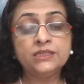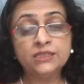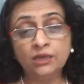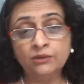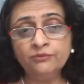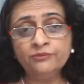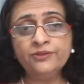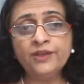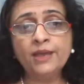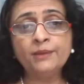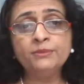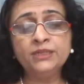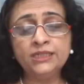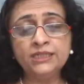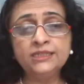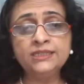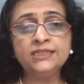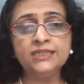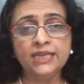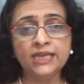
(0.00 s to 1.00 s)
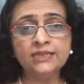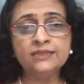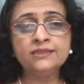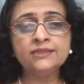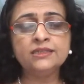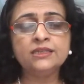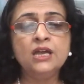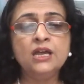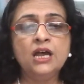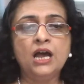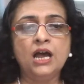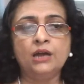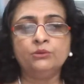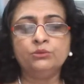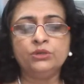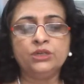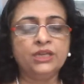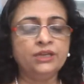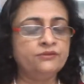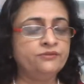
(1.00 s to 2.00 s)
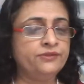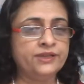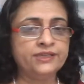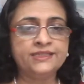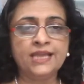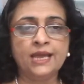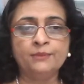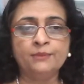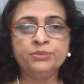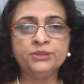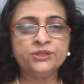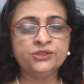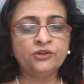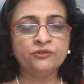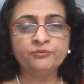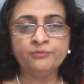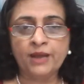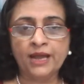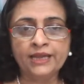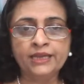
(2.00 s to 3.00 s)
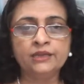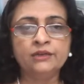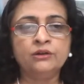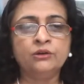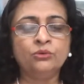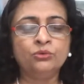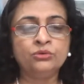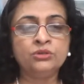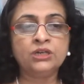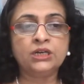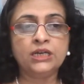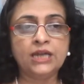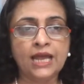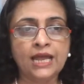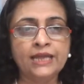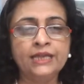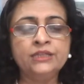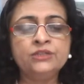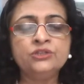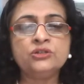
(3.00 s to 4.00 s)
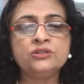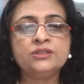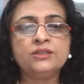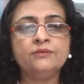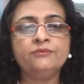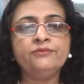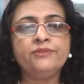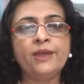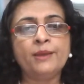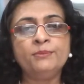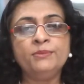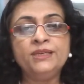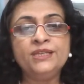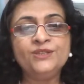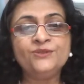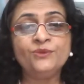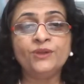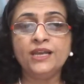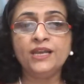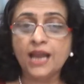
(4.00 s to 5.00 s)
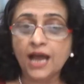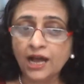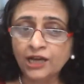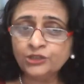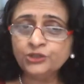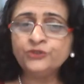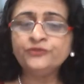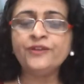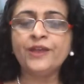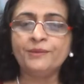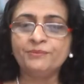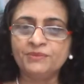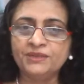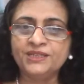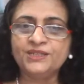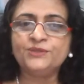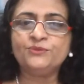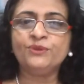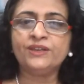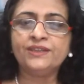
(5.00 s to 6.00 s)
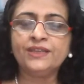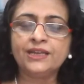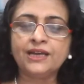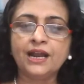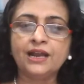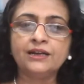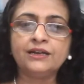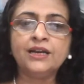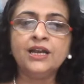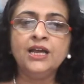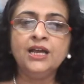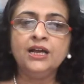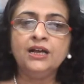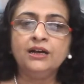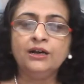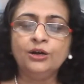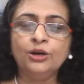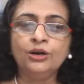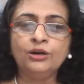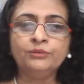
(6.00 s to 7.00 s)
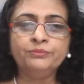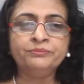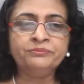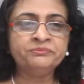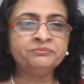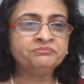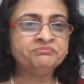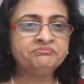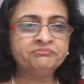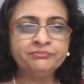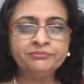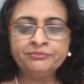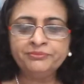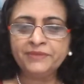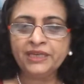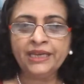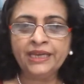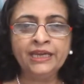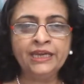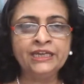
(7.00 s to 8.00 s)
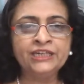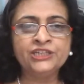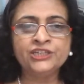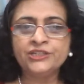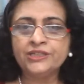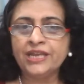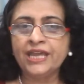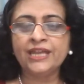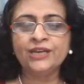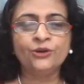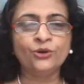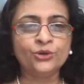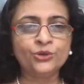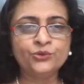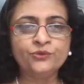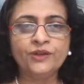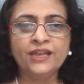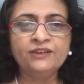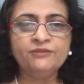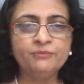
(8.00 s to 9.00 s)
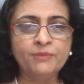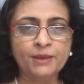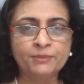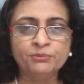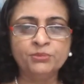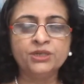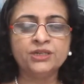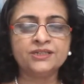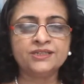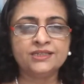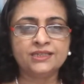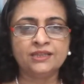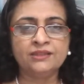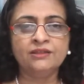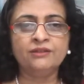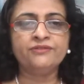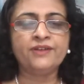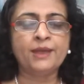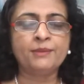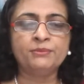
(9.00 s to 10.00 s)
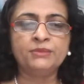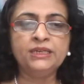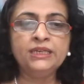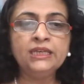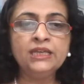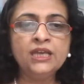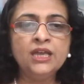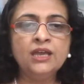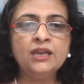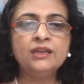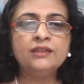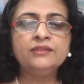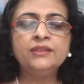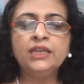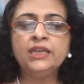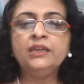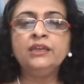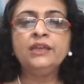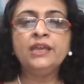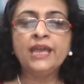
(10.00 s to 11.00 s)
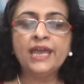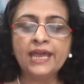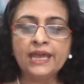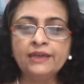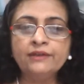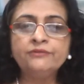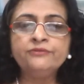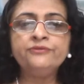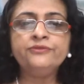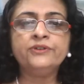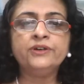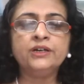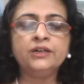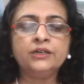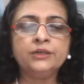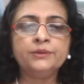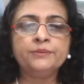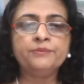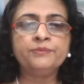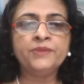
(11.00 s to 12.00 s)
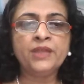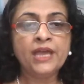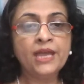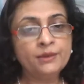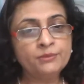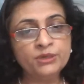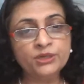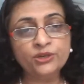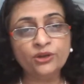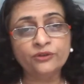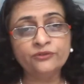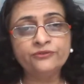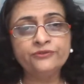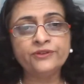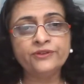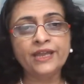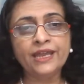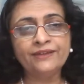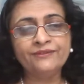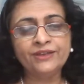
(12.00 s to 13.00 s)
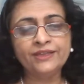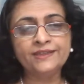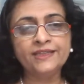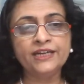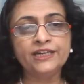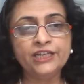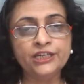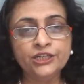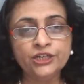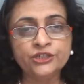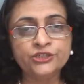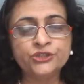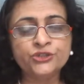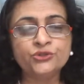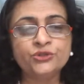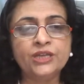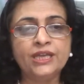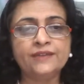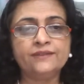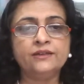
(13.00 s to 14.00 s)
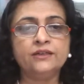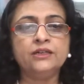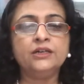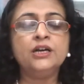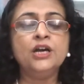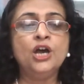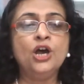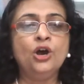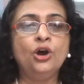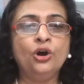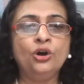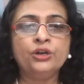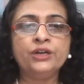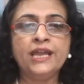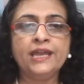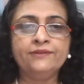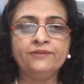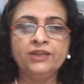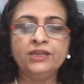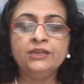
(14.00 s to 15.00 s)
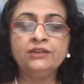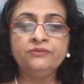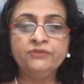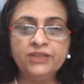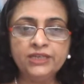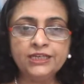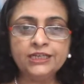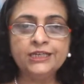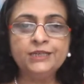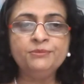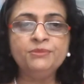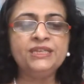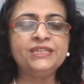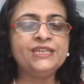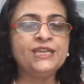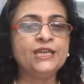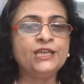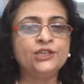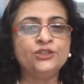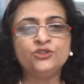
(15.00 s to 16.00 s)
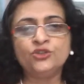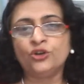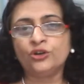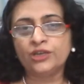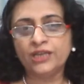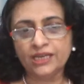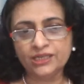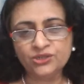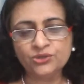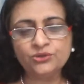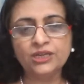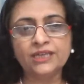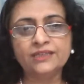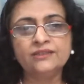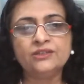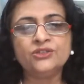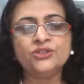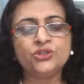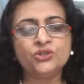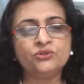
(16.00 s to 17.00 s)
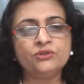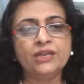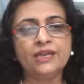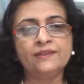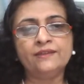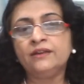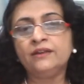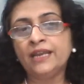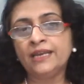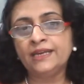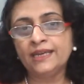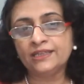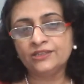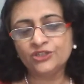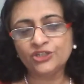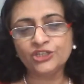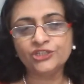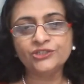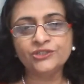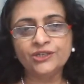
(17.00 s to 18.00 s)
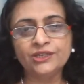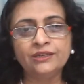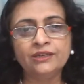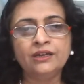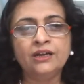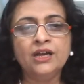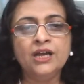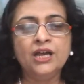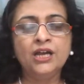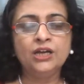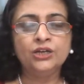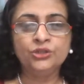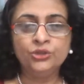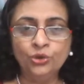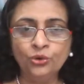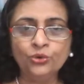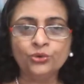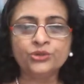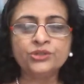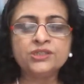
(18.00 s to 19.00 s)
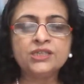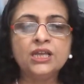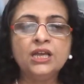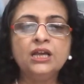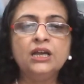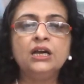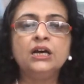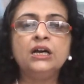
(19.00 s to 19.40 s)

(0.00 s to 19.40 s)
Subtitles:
Some families, yes, I would give examples of my own clients, or some families were large families where there are 8, 10, or 12 members in the family. They have the habit of having their dinners together, or having weekly meetings or get togethers together and exchanging notes.